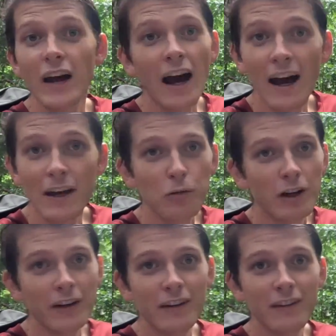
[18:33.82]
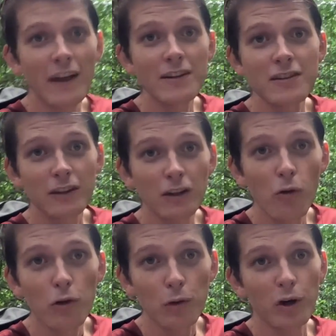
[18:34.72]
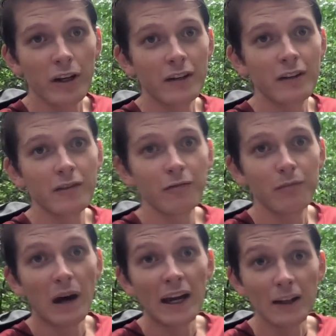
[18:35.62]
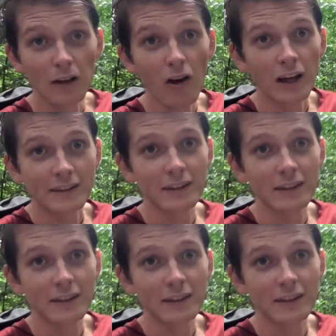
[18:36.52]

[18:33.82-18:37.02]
the high one, that's the lower one by a lot.